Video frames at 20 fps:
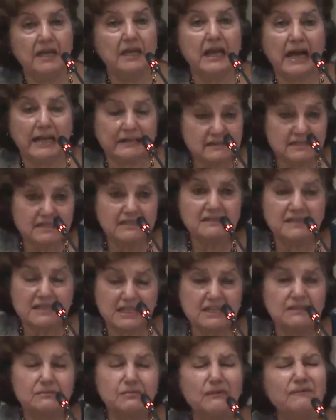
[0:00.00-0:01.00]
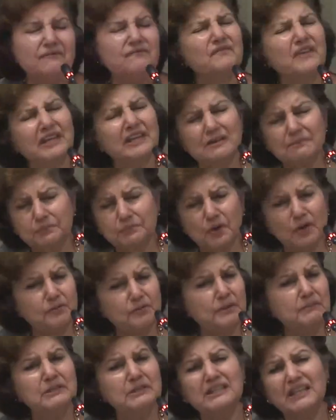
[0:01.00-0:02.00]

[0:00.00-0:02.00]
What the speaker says: And since these were very poor women,